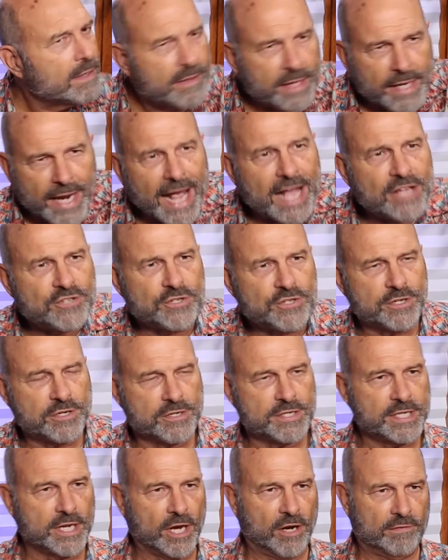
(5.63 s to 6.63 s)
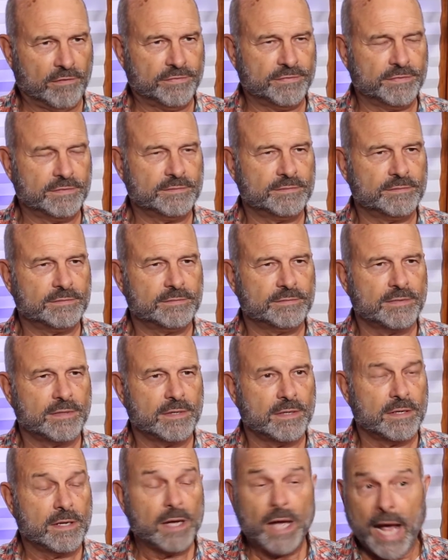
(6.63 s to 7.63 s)
Then ask yourself,
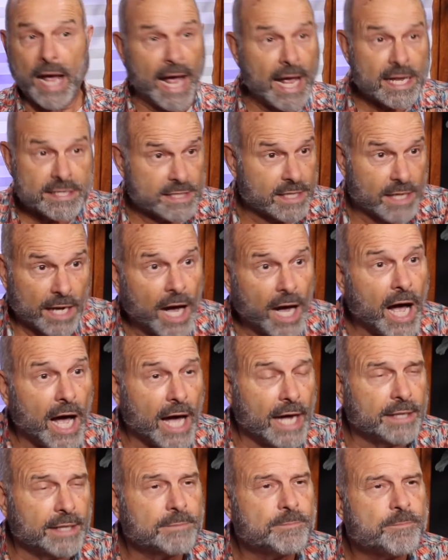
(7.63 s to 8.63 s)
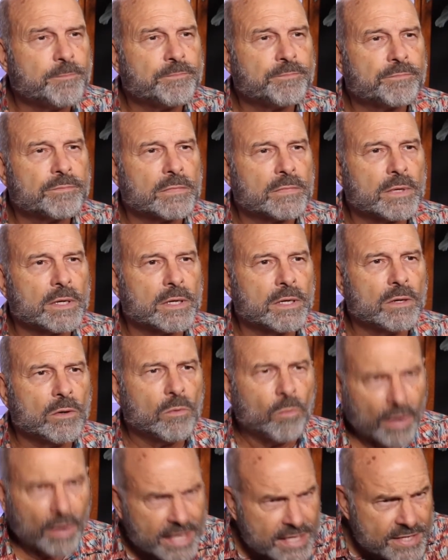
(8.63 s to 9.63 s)
ask God,
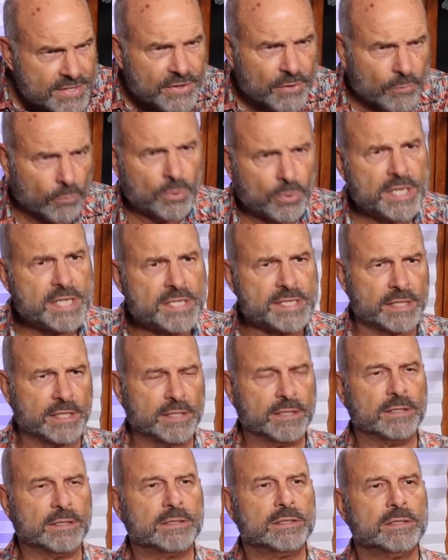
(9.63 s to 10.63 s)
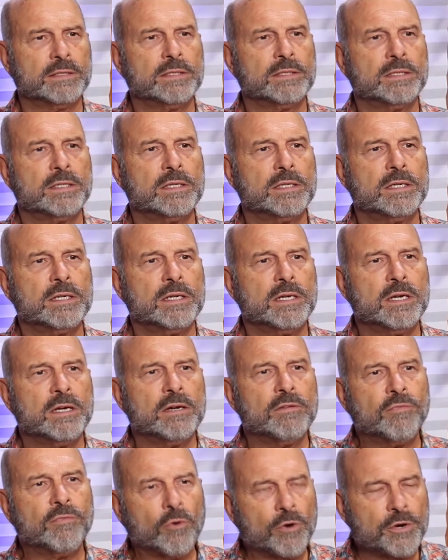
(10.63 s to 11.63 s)
what is the reason
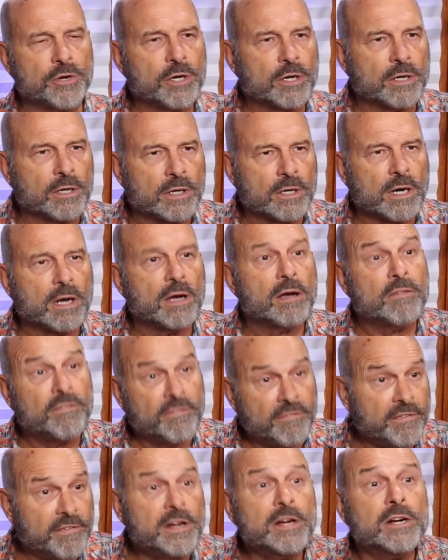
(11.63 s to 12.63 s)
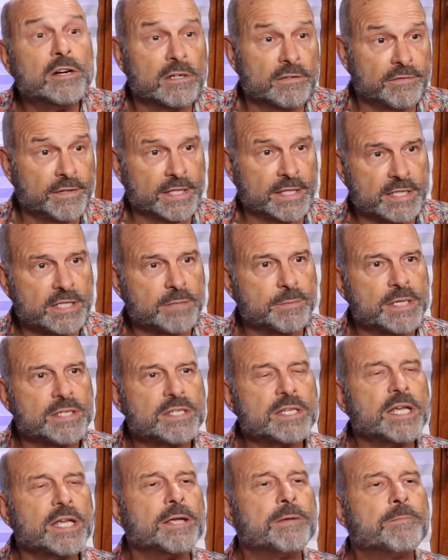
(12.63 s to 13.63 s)
for your fear of
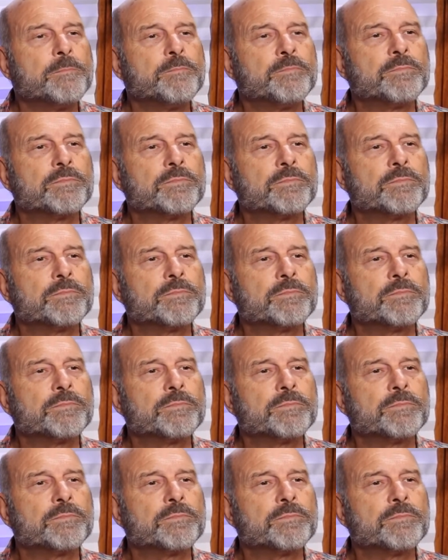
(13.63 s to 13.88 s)
intimacy?